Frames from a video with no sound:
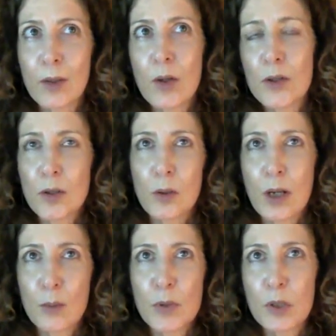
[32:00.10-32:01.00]
it also
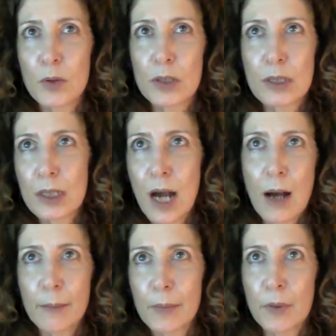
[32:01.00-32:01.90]
helps you
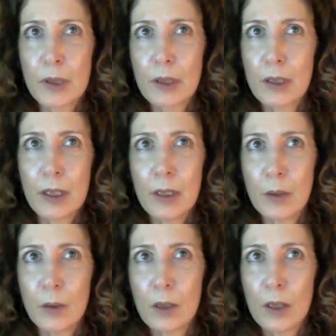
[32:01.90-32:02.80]
stop, you know.